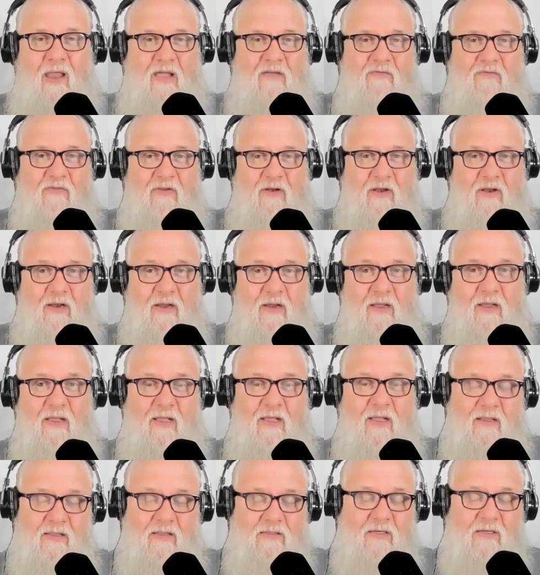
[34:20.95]
life in it.
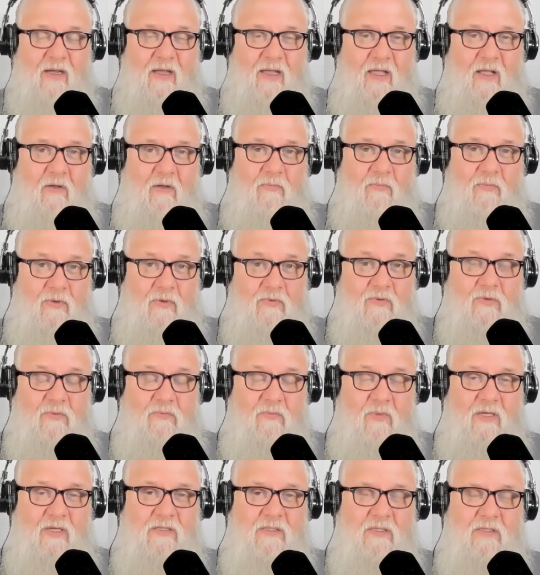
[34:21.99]
This guy helped me. It was
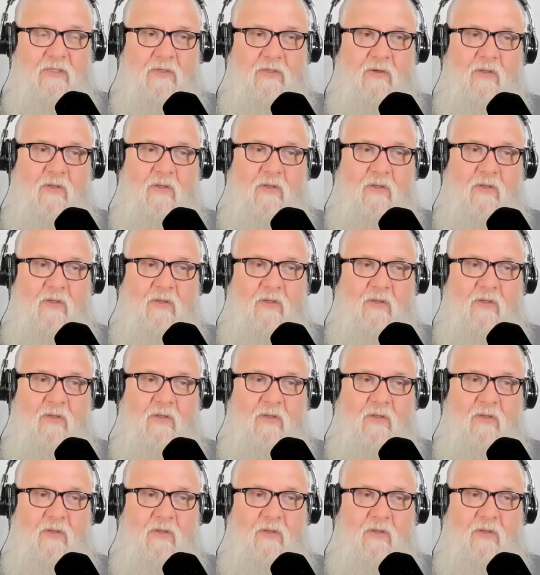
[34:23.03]
amazing.